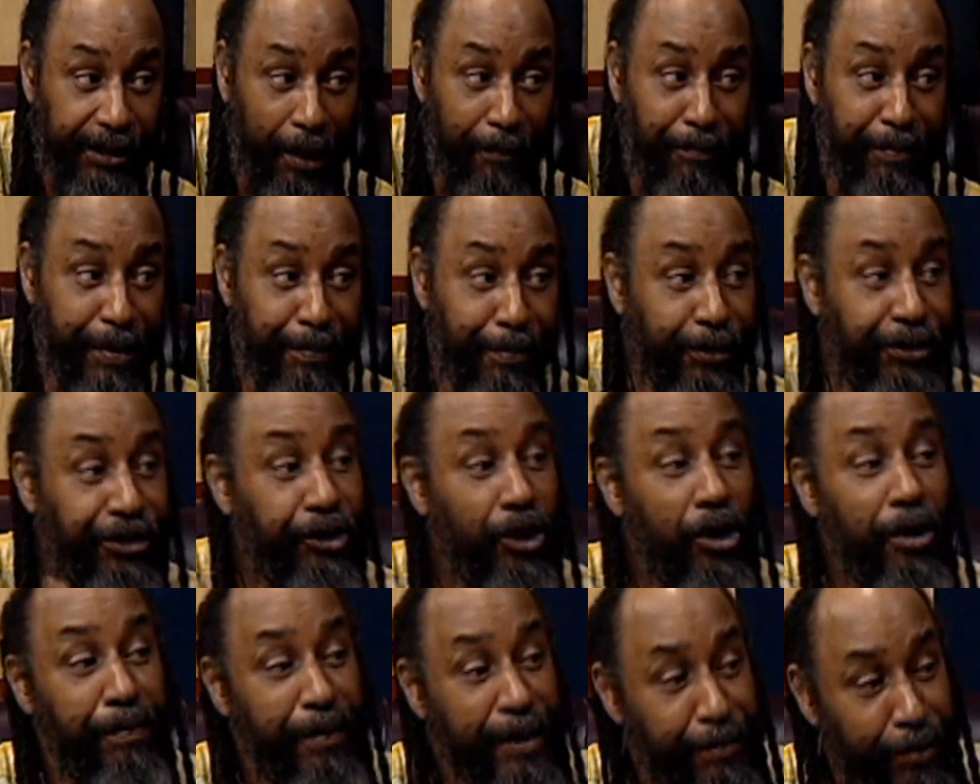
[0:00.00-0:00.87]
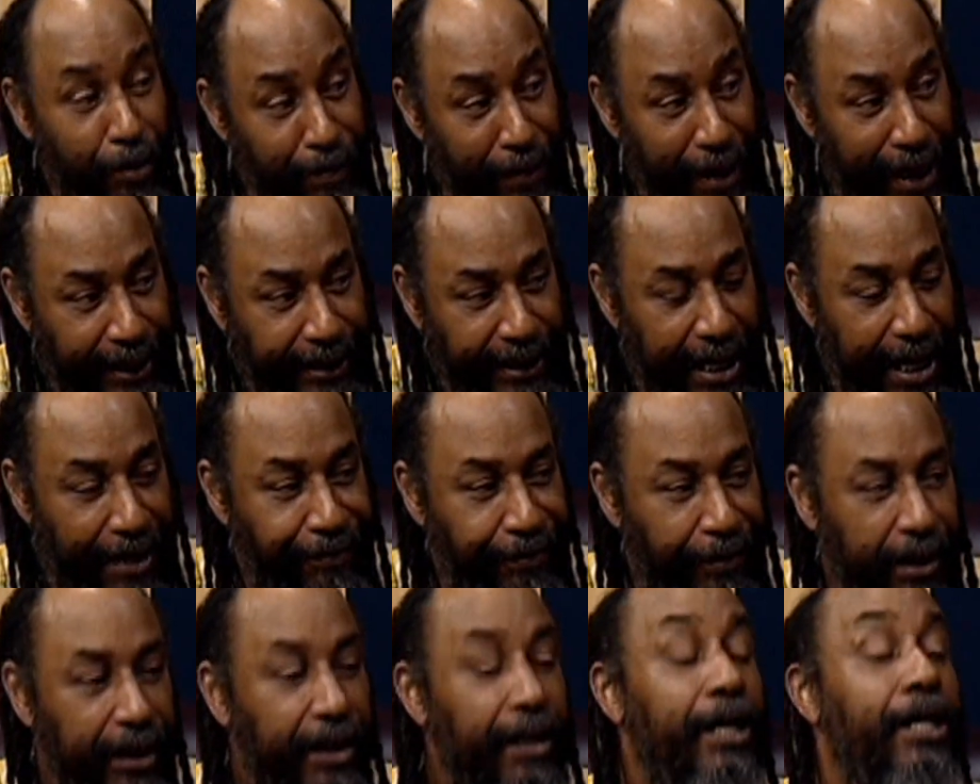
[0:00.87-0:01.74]
Some people took people back to
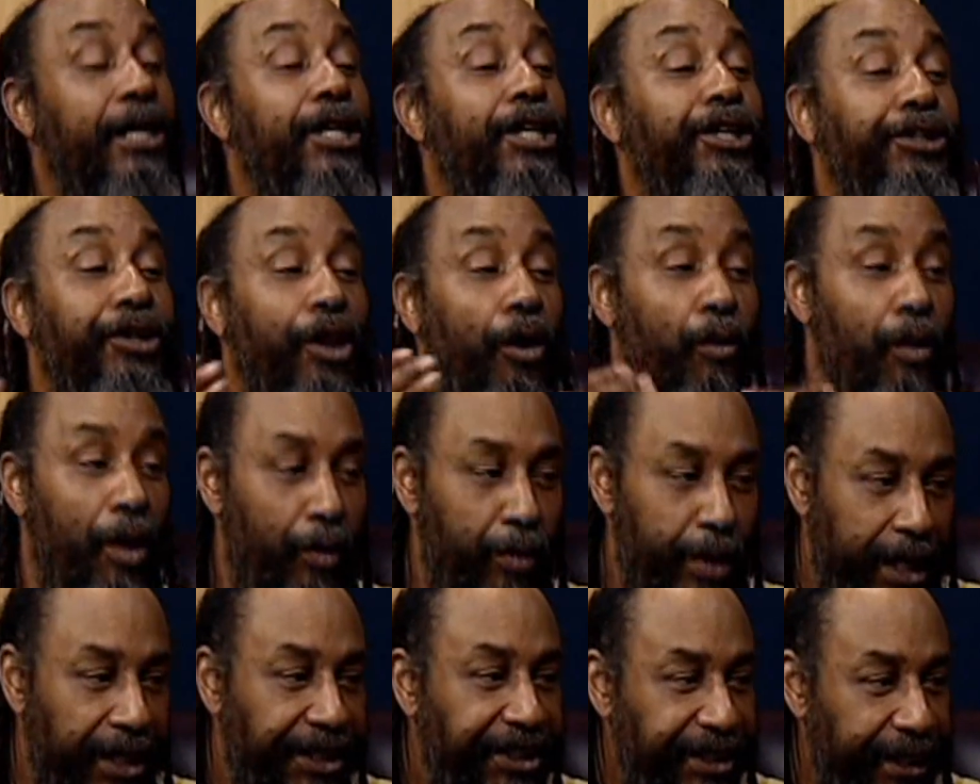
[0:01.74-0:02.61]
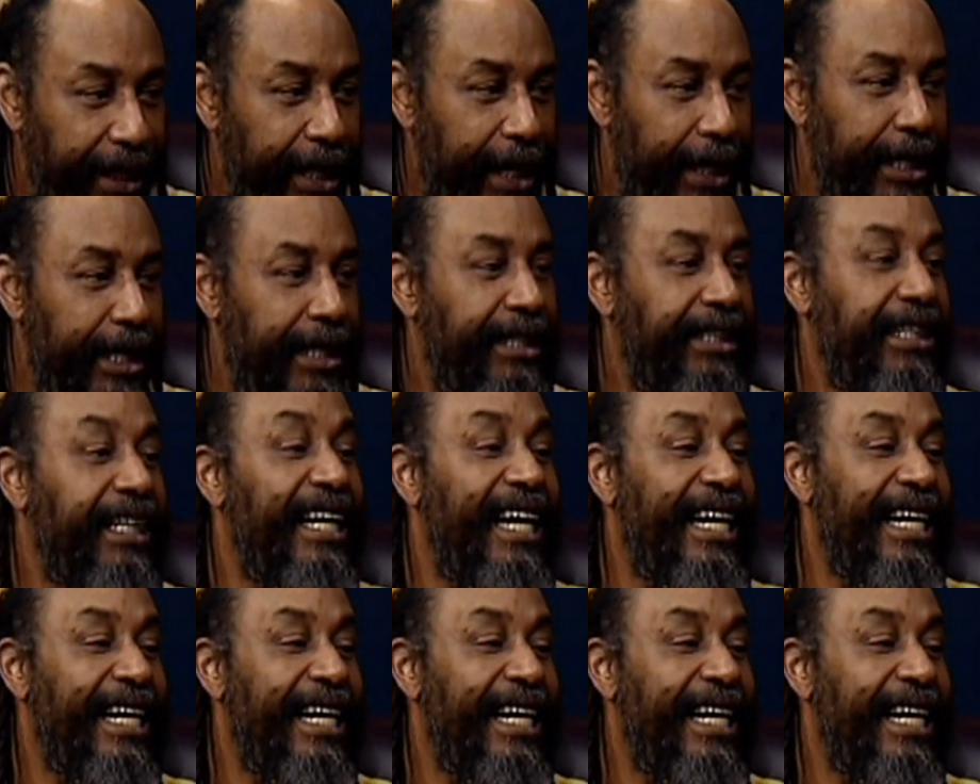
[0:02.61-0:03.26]
Africa. So what we're saying is